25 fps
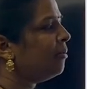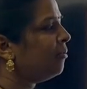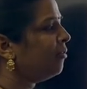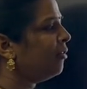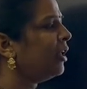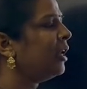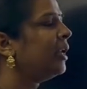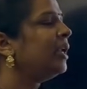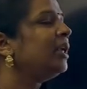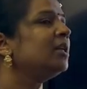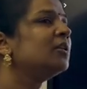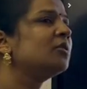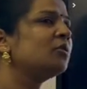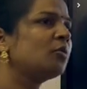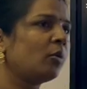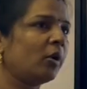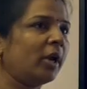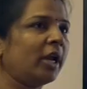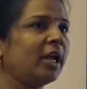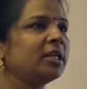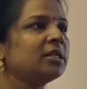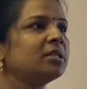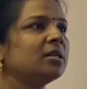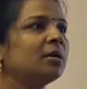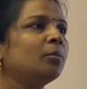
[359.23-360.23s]
very
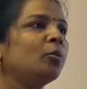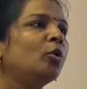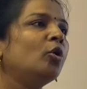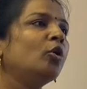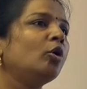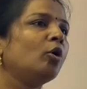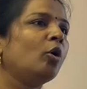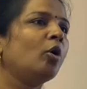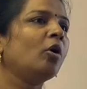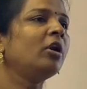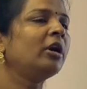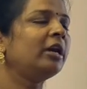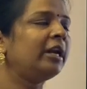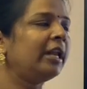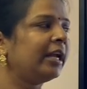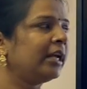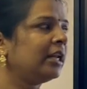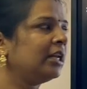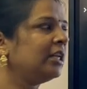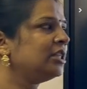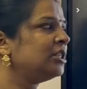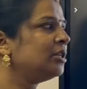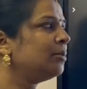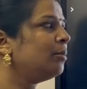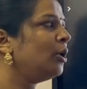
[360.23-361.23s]
trace amount or
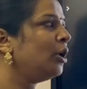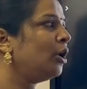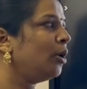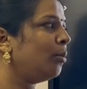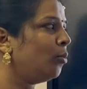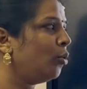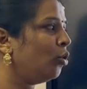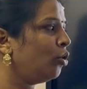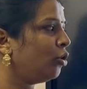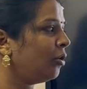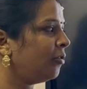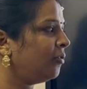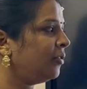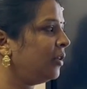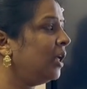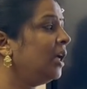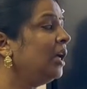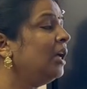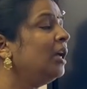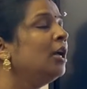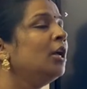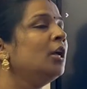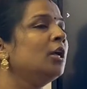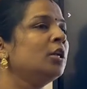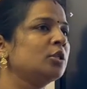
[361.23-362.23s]
negligible amount of
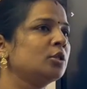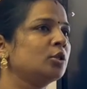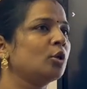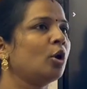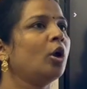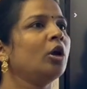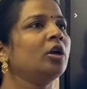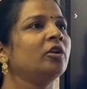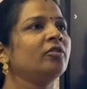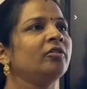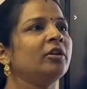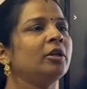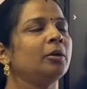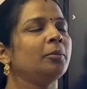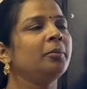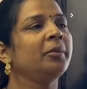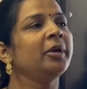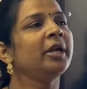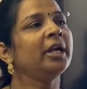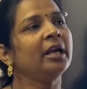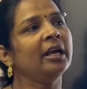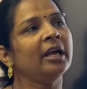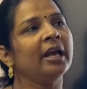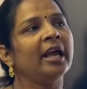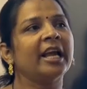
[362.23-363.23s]
the salt will
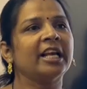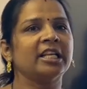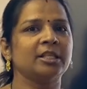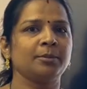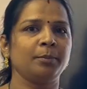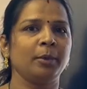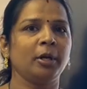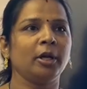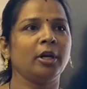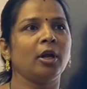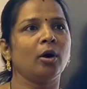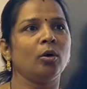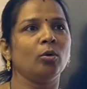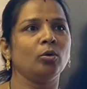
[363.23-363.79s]
be expelled